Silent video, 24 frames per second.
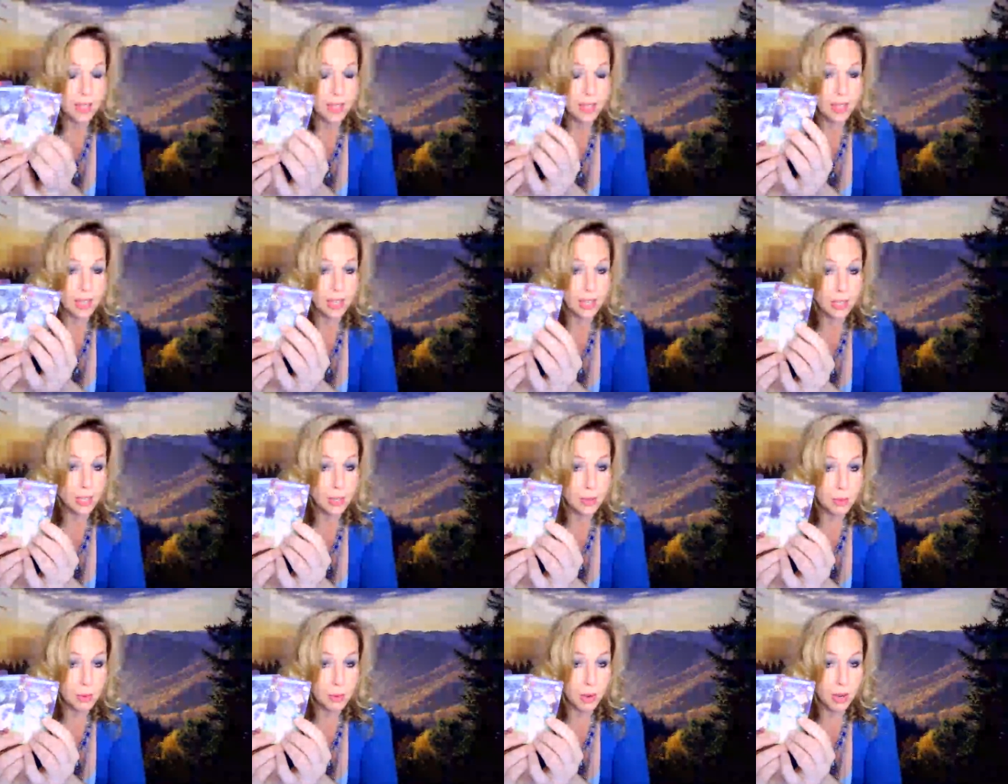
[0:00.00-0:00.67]
that
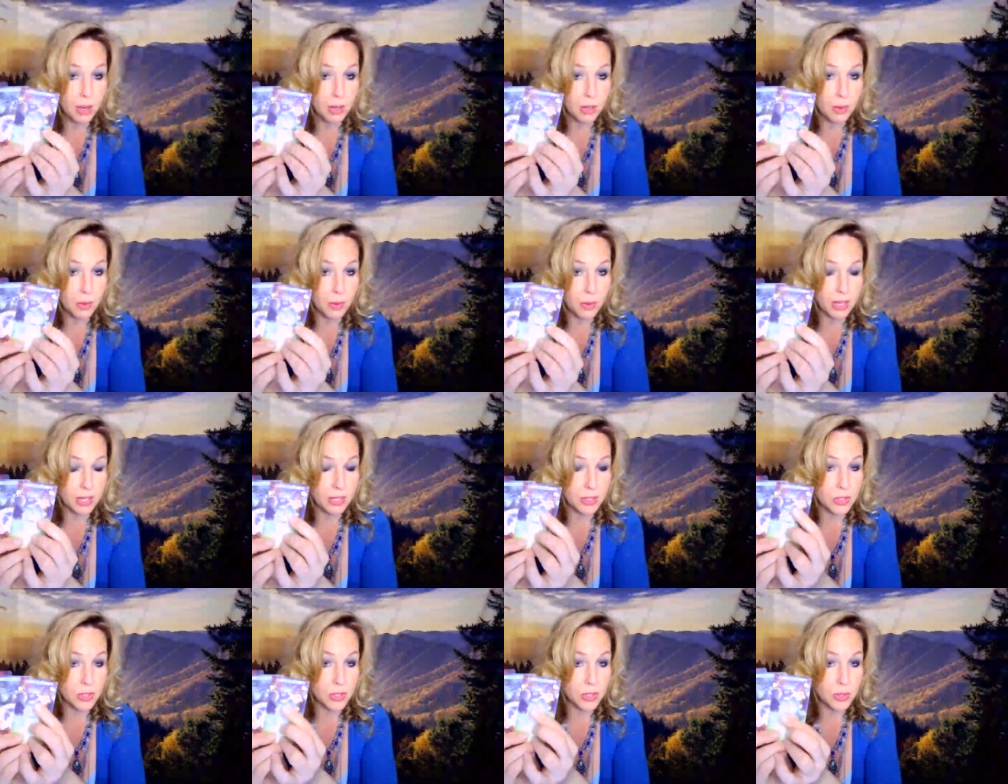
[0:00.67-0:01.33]
you are
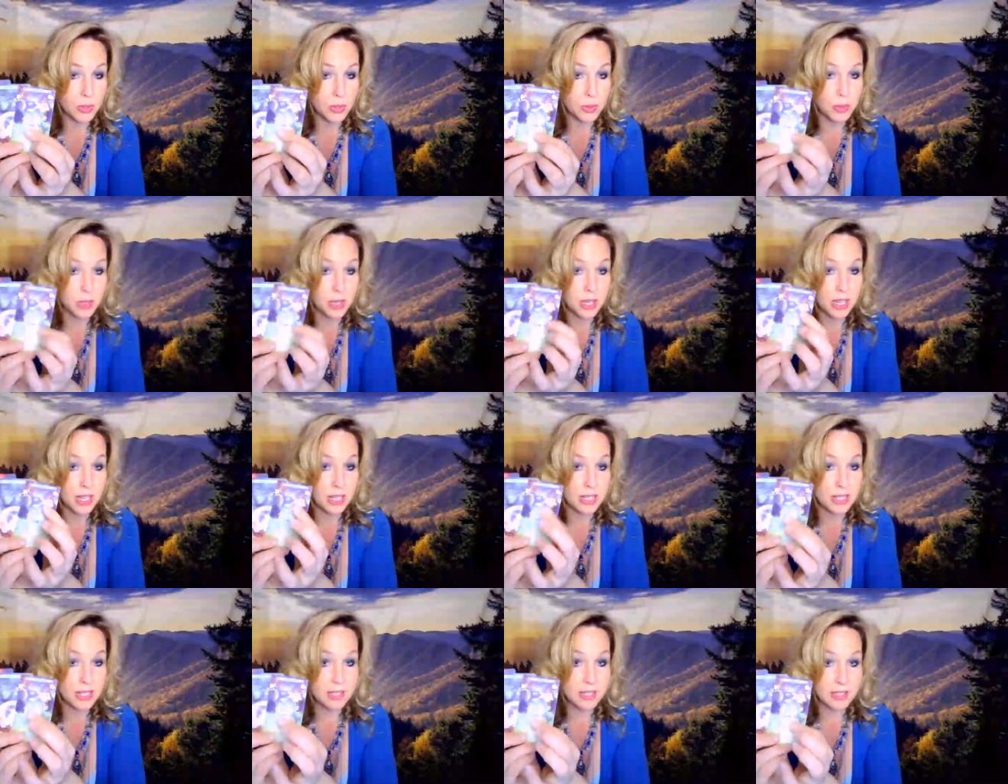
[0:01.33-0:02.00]
going to
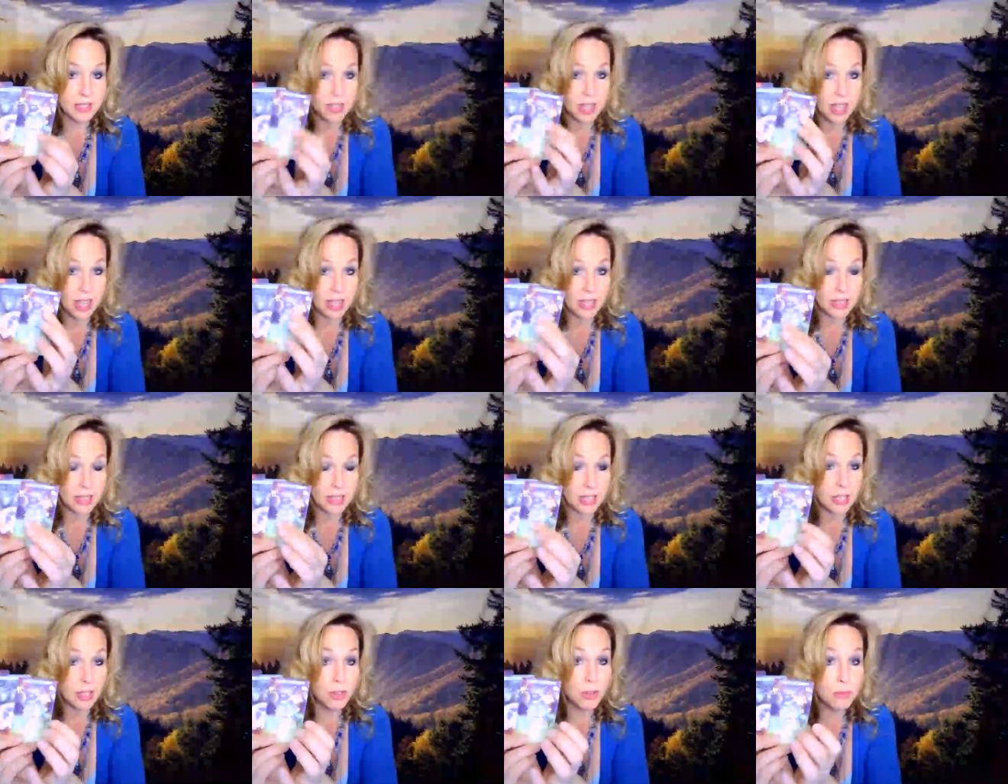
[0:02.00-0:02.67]
decide
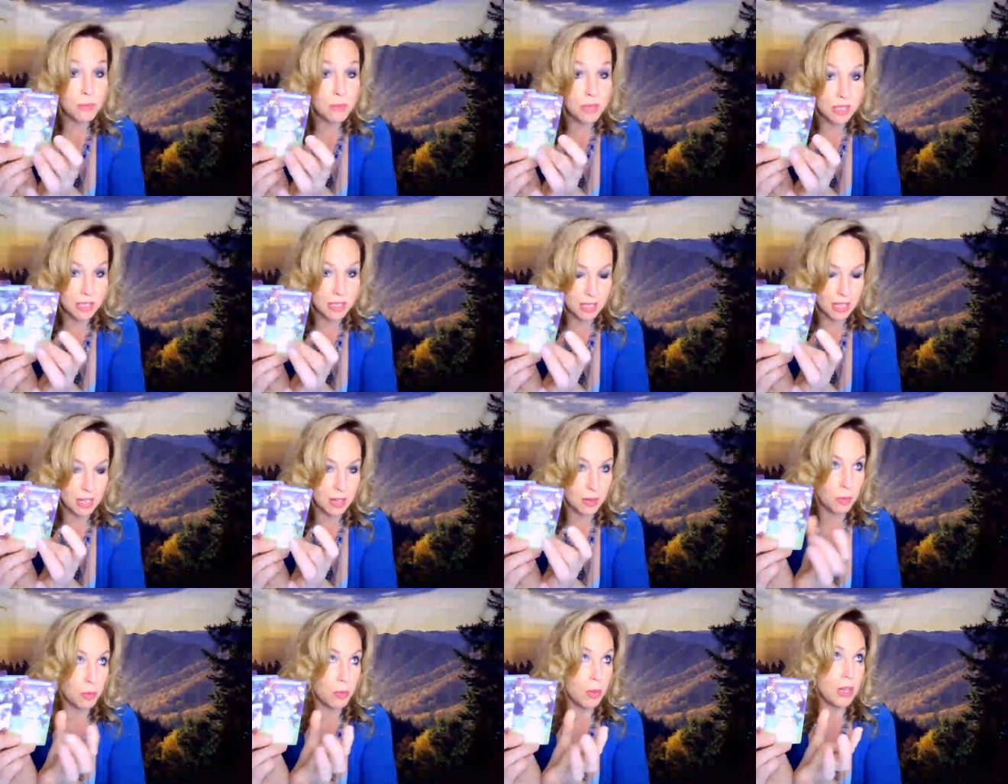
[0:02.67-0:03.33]
that you missed
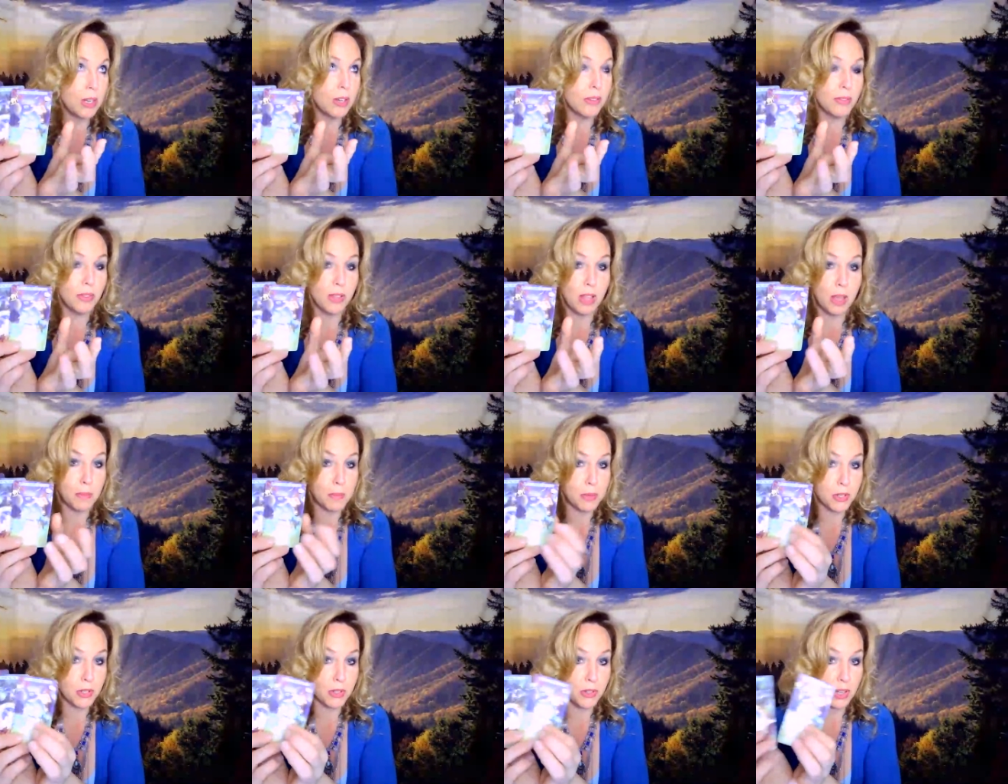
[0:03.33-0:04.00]
a wonderful
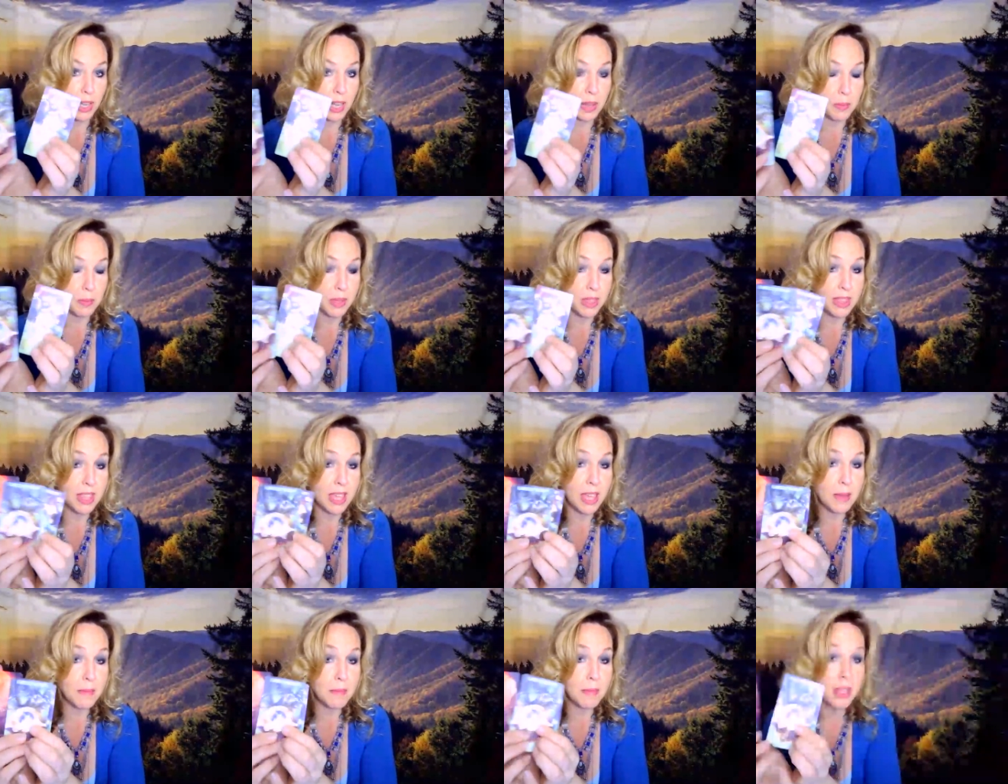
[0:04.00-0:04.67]
opportunity with
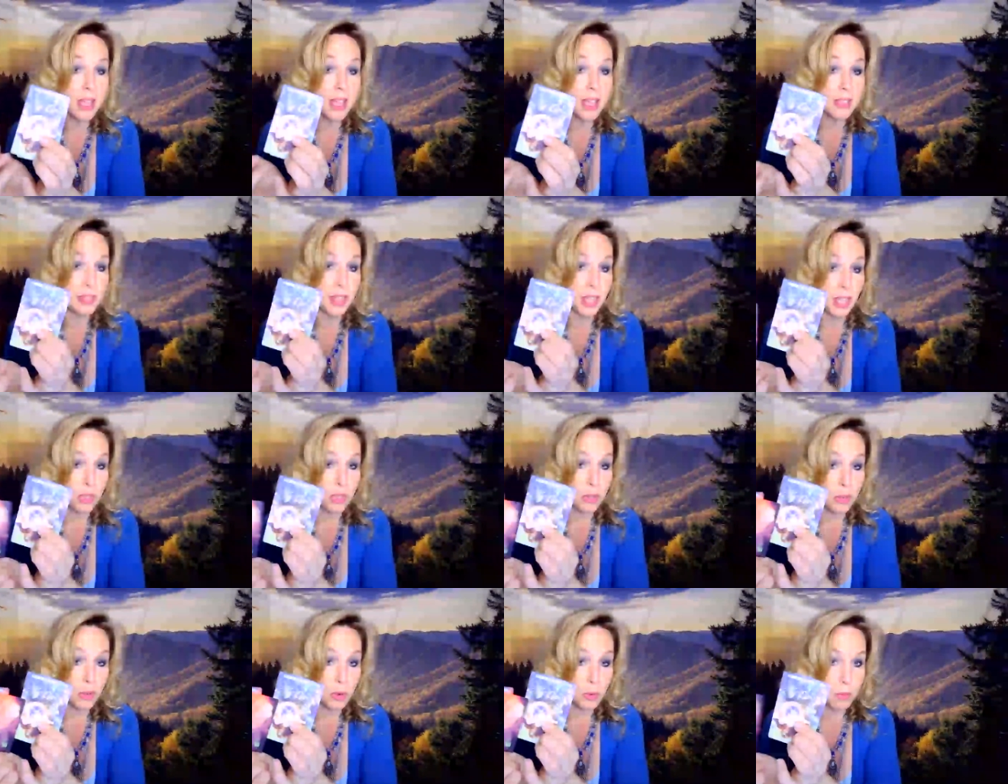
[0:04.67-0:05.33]
them, that
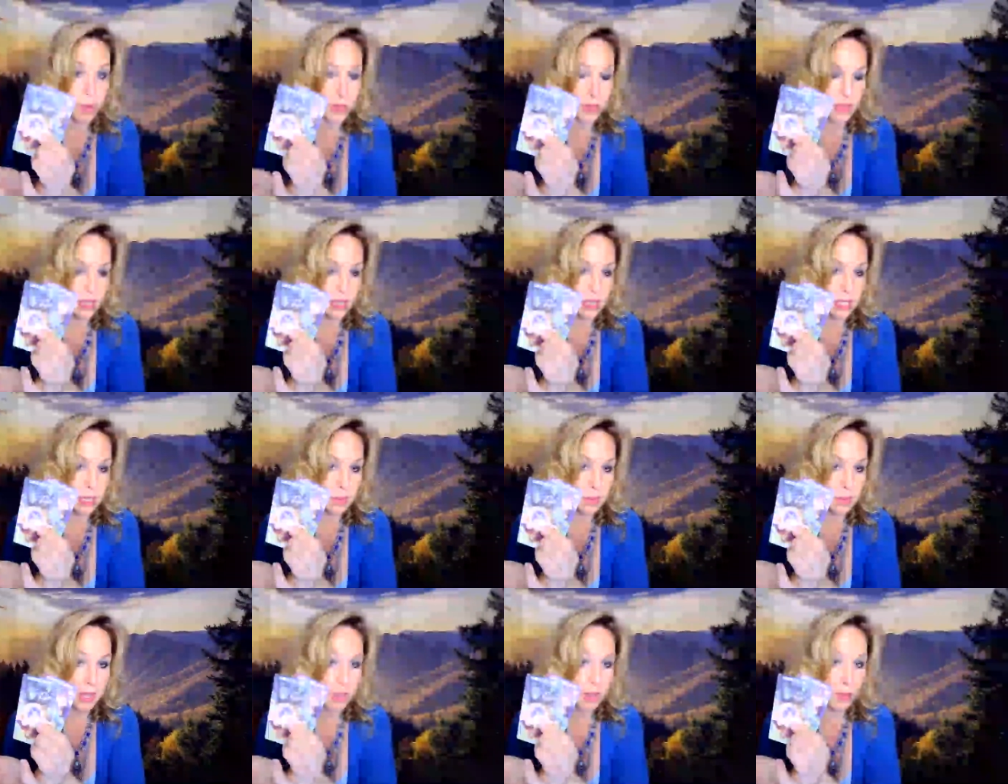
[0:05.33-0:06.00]
you don't want things
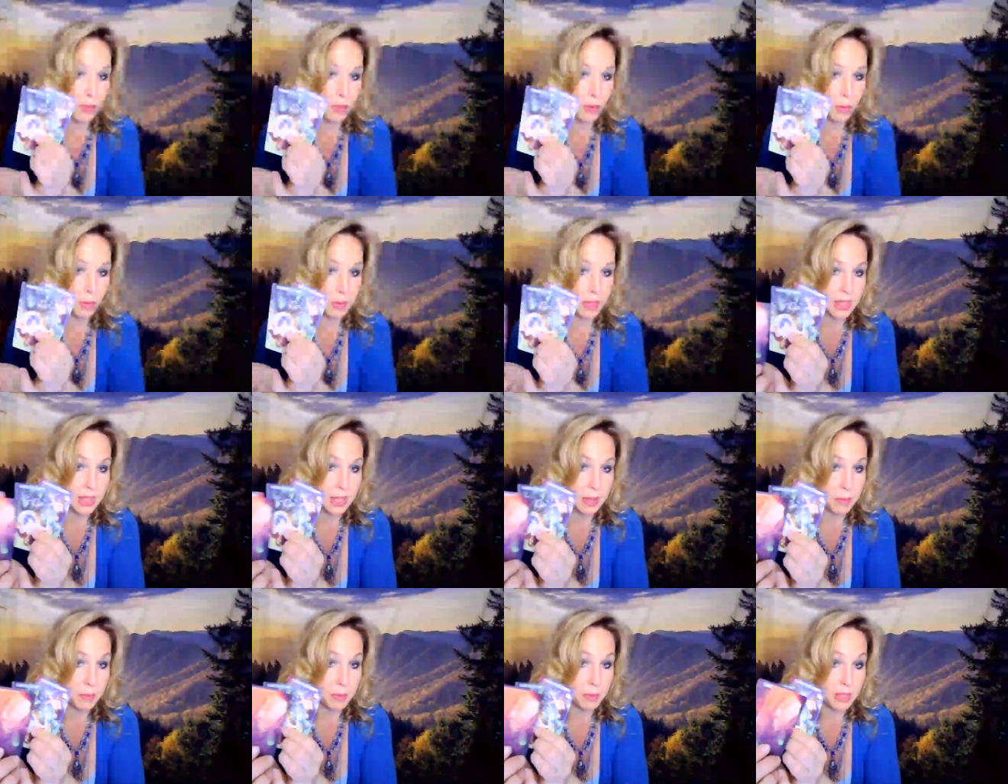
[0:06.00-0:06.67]
to be over with
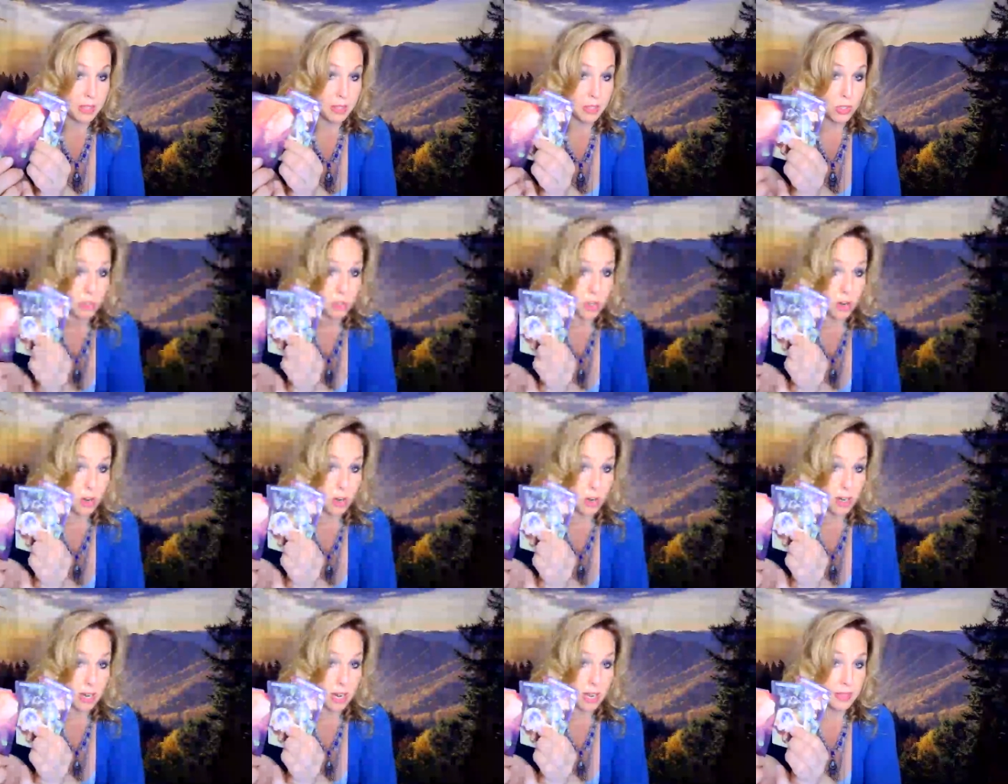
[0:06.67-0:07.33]
them, with the
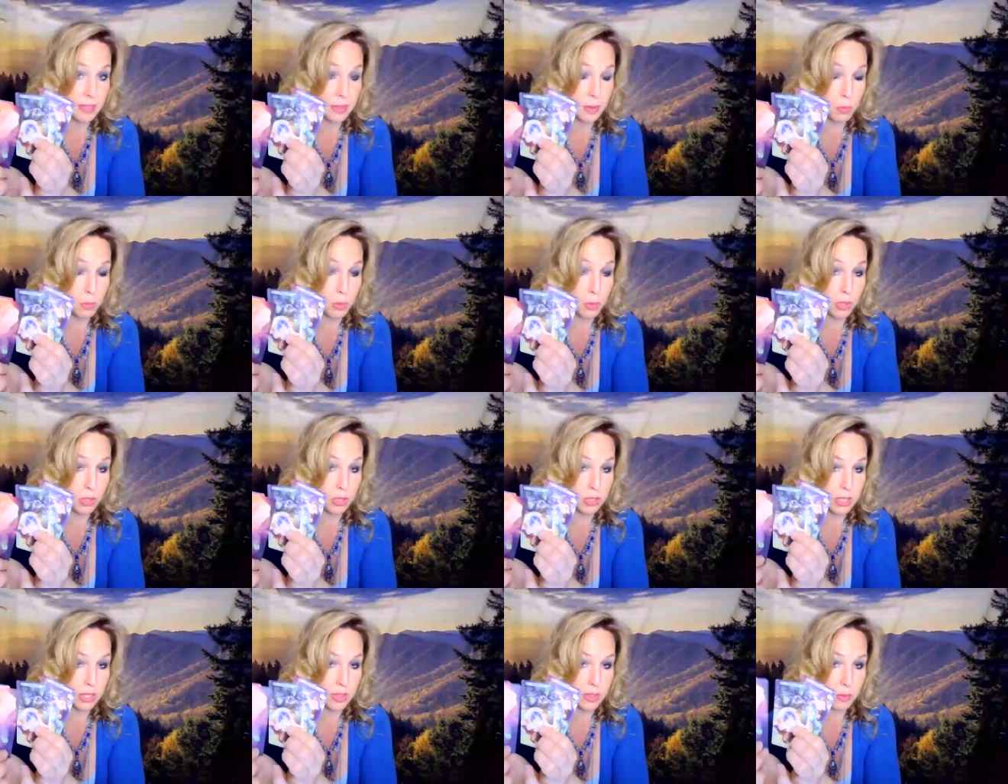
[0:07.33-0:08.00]
star and the
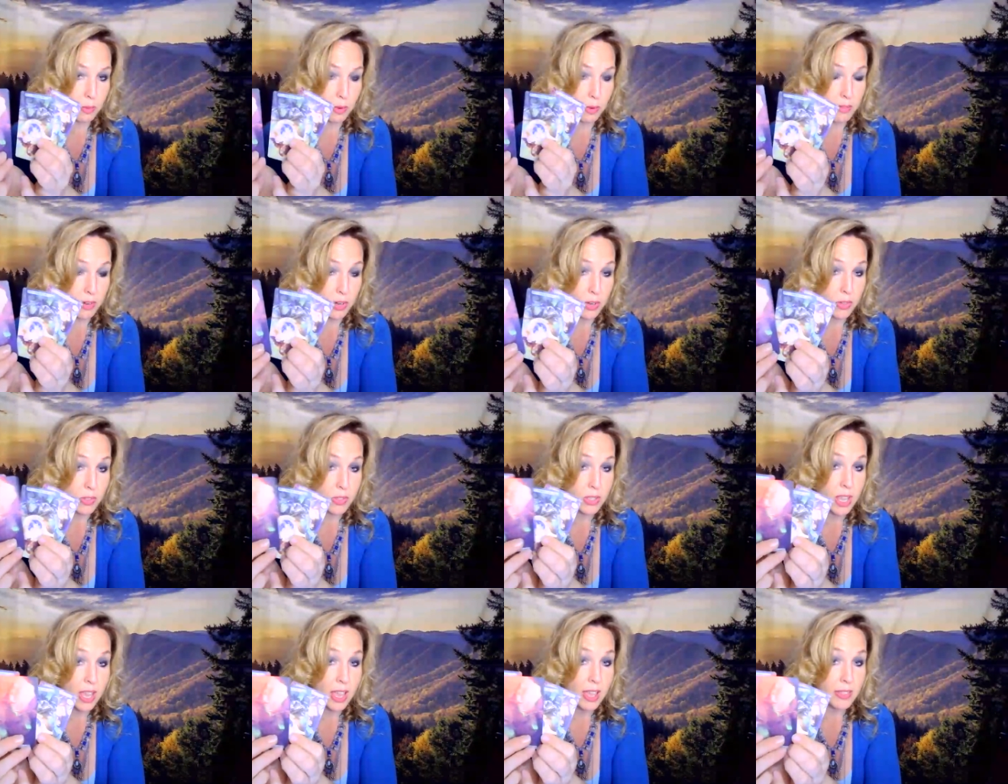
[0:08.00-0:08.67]
world in the
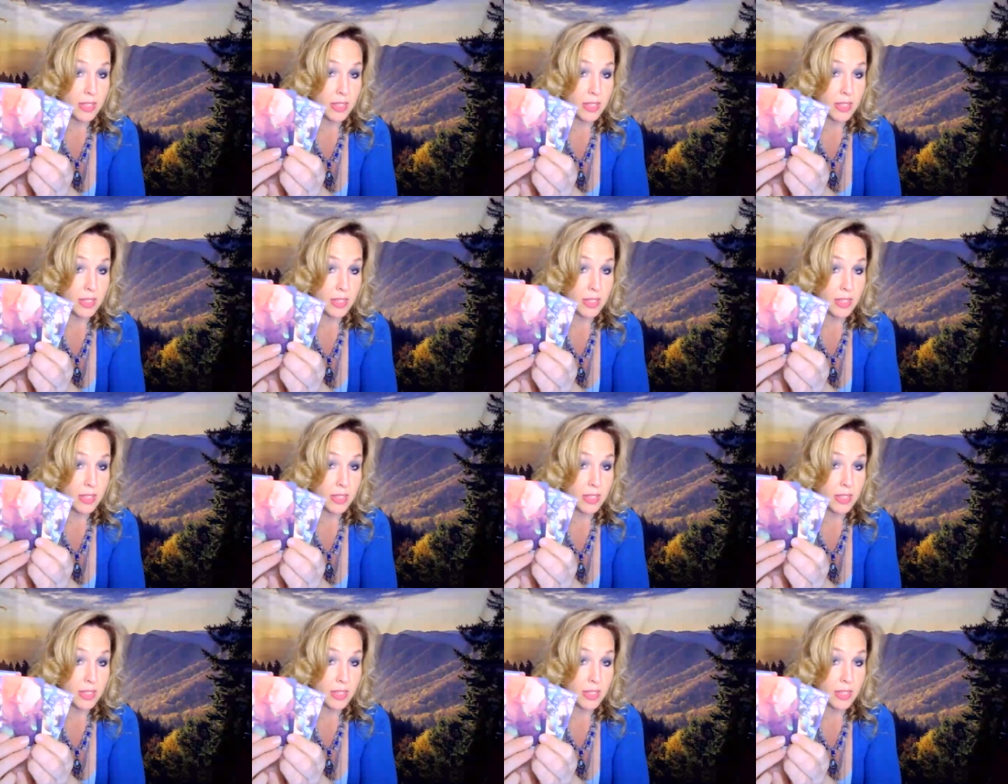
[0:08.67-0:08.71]
reverse,